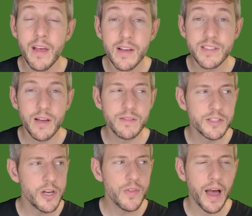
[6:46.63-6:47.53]
So to
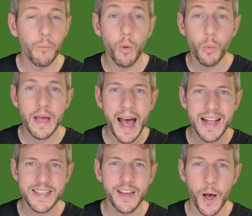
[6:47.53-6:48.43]
do that, what we're
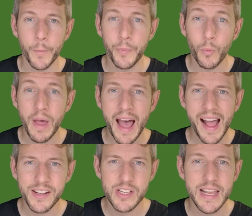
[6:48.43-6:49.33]
adding up, we're
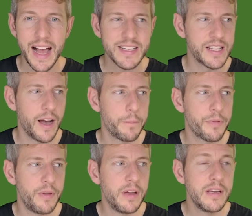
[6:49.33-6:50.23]
actually adding up
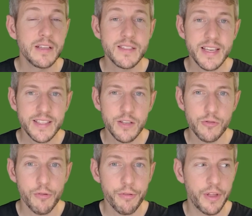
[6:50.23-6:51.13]
the
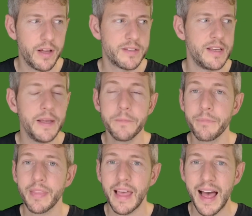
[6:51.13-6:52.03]
630,
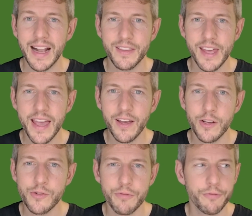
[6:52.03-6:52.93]
add the
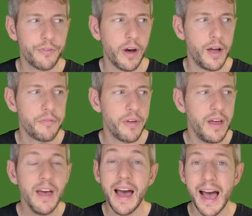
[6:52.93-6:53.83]
805,
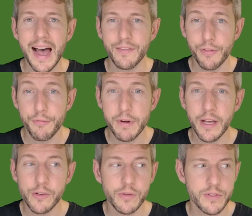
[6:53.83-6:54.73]
add the
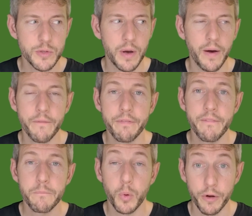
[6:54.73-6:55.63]

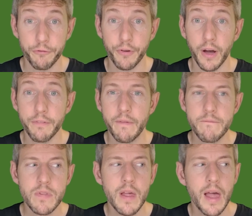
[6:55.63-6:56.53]
312.5,
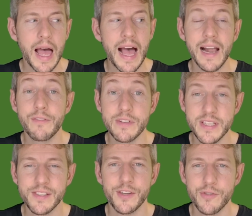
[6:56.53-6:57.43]
add the
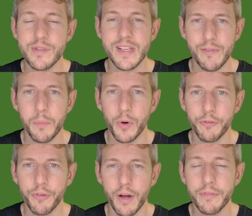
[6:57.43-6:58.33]

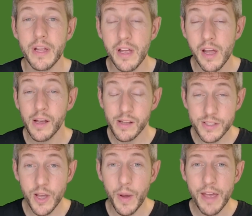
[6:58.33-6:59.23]
607.5.
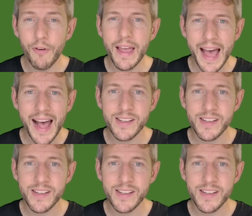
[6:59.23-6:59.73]
So if I add